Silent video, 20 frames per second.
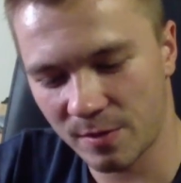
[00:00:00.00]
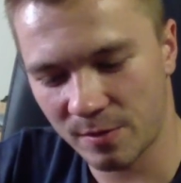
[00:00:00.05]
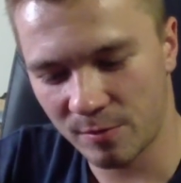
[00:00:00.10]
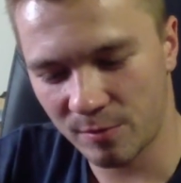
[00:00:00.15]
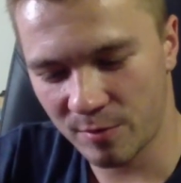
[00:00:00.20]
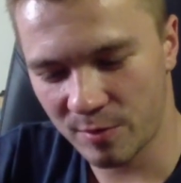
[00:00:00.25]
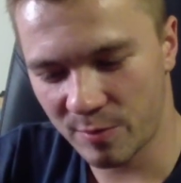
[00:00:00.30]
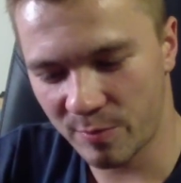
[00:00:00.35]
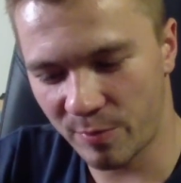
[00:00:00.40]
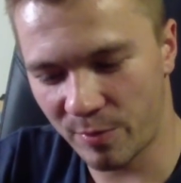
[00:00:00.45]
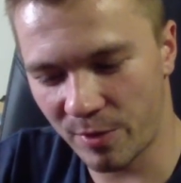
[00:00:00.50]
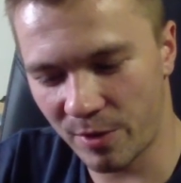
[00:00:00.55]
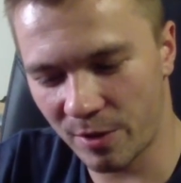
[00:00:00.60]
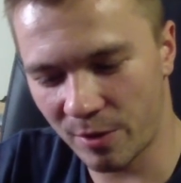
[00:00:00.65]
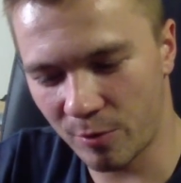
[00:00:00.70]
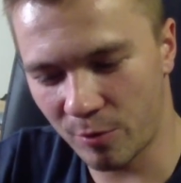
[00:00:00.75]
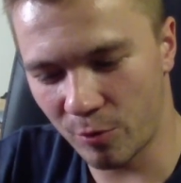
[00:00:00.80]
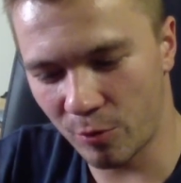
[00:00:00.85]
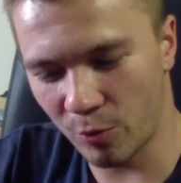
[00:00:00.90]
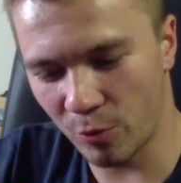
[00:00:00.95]
looks
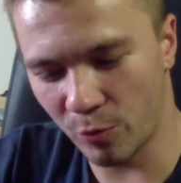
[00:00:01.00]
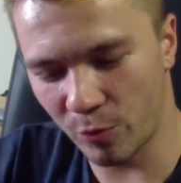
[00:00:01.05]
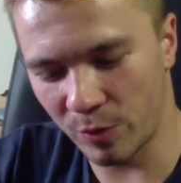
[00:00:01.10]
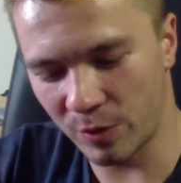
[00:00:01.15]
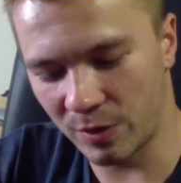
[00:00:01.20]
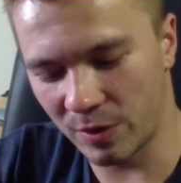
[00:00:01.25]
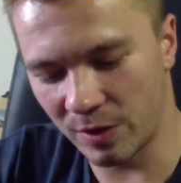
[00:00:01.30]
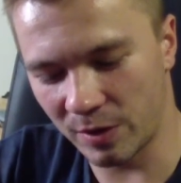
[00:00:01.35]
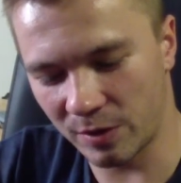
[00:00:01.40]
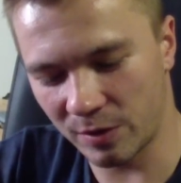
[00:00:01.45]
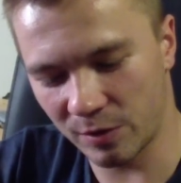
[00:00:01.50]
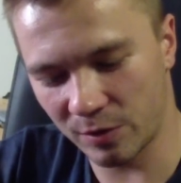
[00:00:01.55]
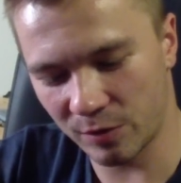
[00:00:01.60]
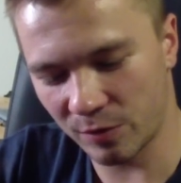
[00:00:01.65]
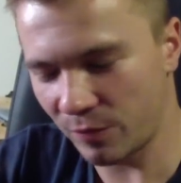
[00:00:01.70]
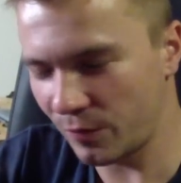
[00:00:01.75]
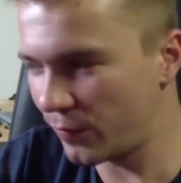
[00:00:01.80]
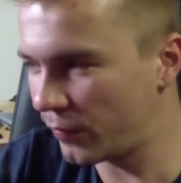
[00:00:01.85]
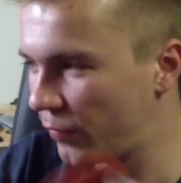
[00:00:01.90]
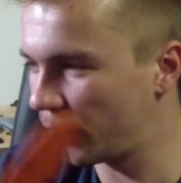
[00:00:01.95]
pretty cool with that
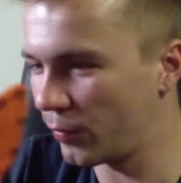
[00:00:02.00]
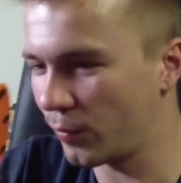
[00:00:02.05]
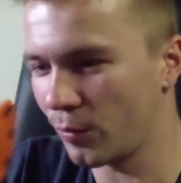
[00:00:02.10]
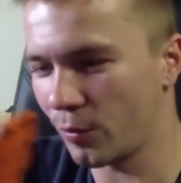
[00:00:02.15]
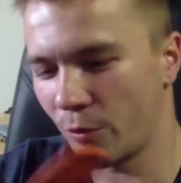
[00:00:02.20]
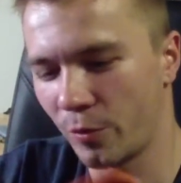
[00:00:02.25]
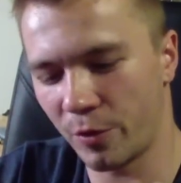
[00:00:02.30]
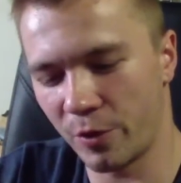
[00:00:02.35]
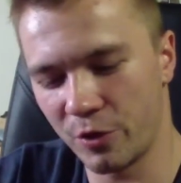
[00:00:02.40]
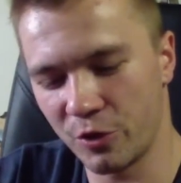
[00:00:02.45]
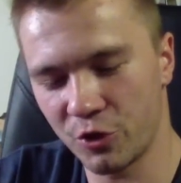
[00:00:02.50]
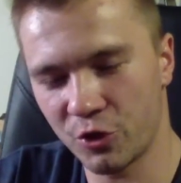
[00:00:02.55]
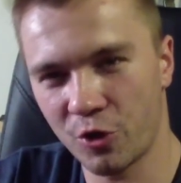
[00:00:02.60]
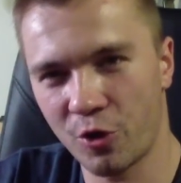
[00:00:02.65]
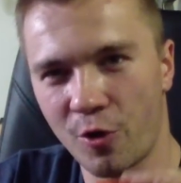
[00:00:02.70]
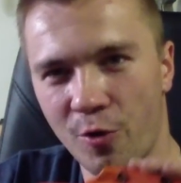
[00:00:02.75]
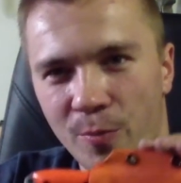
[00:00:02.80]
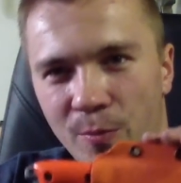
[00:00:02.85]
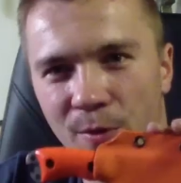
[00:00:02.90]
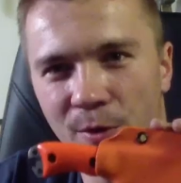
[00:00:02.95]
full orange
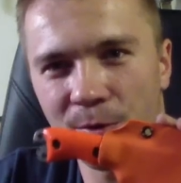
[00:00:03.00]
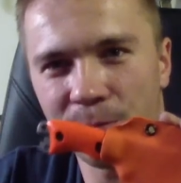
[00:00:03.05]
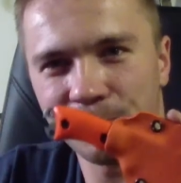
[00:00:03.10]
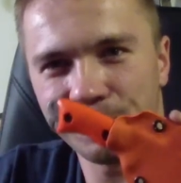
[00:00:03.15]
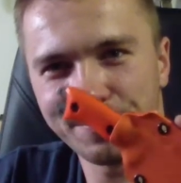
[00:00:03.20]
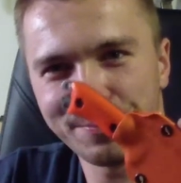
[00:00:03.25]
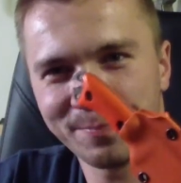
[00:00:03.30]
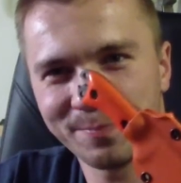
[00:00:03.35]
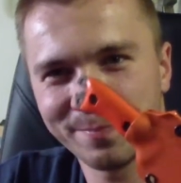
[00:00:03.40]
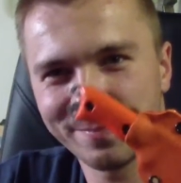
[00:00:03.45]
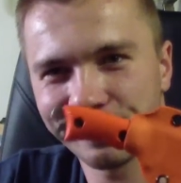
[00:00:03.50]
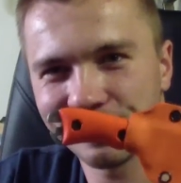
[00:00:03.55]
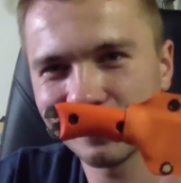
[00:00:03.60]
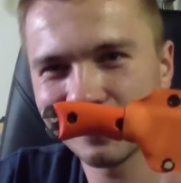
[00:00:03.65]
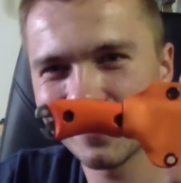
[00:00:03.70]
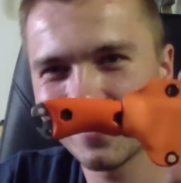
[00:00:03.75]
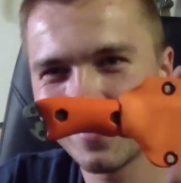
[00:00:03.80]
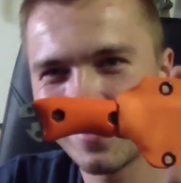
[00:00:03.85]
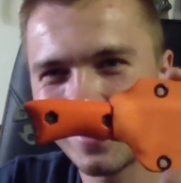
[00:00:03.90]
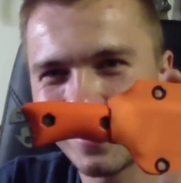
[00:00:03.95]
combo
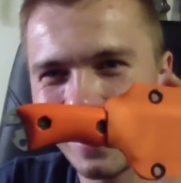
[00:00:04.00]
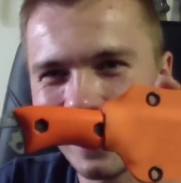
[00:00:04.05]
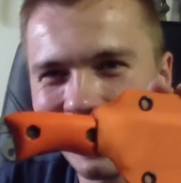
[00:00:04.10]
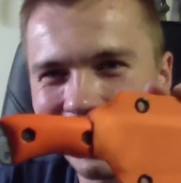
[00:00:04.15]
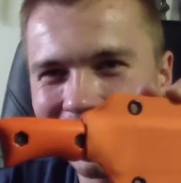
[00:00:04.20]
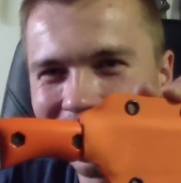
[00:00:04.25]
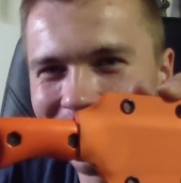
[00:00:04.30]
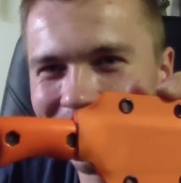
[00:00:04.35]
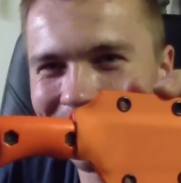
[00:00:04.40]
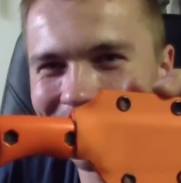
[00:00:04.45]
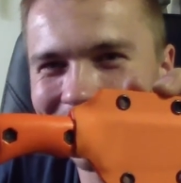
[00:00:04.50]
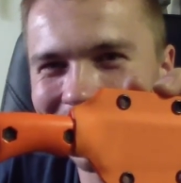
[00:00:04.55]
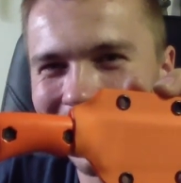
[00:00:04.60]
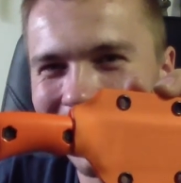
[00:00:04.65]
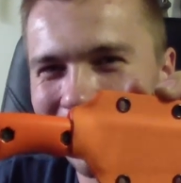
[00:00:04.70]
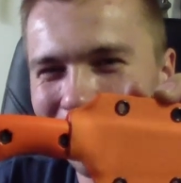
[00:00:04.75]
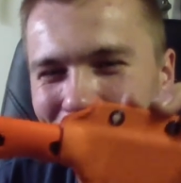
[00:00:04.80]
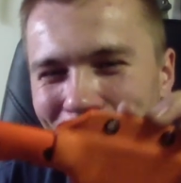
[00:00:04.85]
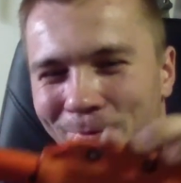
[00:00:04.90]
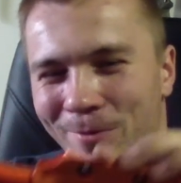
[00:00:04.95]
Kind of neat
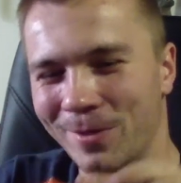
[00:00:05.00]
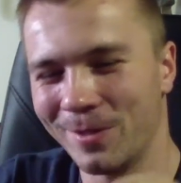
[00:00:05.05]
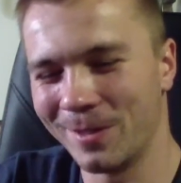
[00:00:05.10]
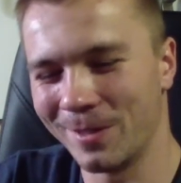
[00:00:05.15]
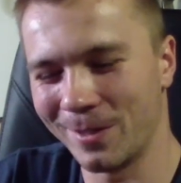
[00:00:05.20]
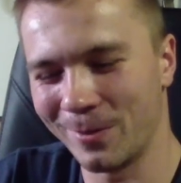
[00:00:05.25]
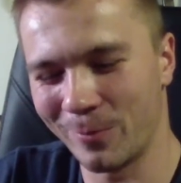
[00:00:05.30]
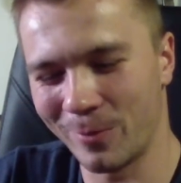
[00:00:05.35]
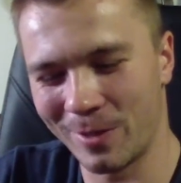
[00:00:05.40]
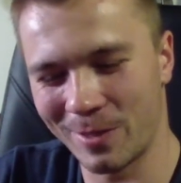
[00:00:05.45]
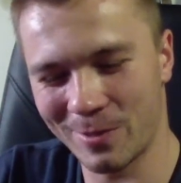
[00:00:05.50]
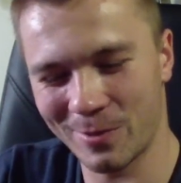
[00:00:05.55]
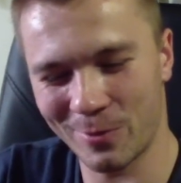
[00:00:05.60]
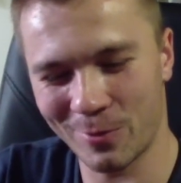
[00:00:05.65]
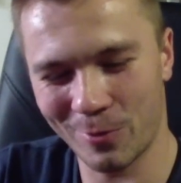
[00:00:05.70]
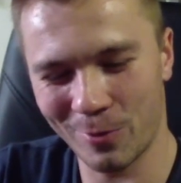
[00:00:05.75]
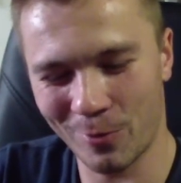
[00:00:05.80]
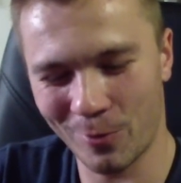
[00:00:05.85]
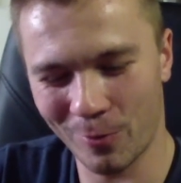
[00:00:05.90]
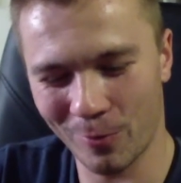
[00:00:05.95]
knife with the, when
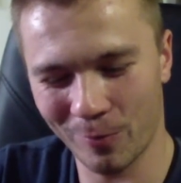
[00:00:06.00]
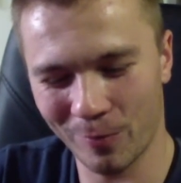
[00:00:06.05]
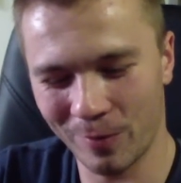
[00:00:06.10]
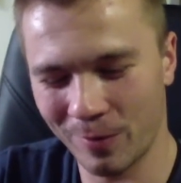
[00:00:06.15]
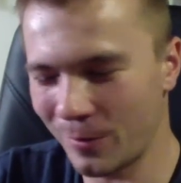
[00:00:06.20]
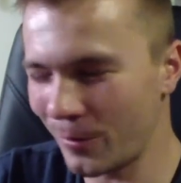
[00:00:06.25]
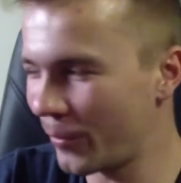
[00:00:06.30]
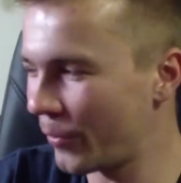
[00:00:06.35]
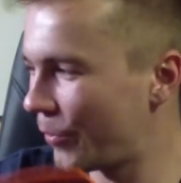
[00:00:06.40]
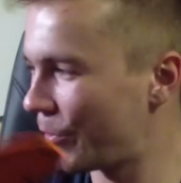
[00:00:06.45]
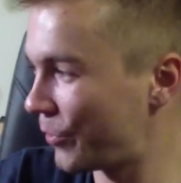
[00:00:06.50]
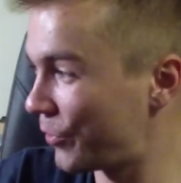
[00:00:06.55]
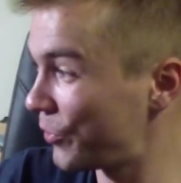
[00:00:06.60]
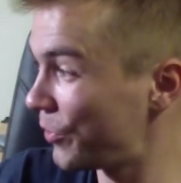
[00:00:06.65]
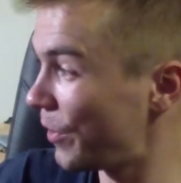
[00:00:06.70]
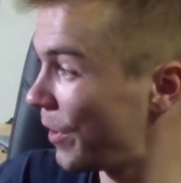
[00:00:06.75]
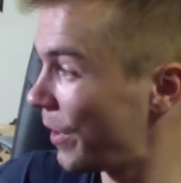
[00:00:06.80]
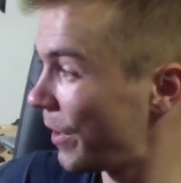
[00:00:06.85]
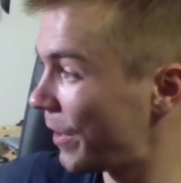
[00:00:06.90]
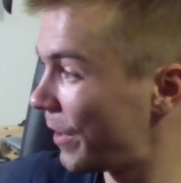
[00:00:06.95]
it's the whole thing
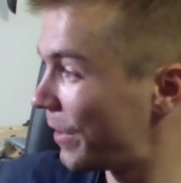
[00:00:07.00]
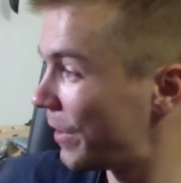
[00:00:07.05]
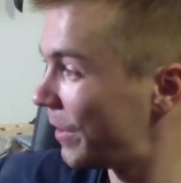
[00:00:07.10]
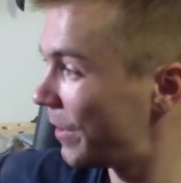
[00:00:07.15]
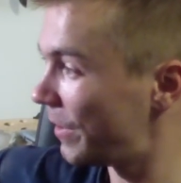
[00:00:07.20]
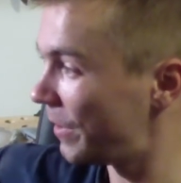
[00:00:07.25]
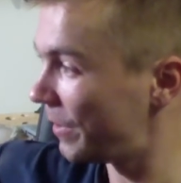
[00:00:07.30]
orange, like it.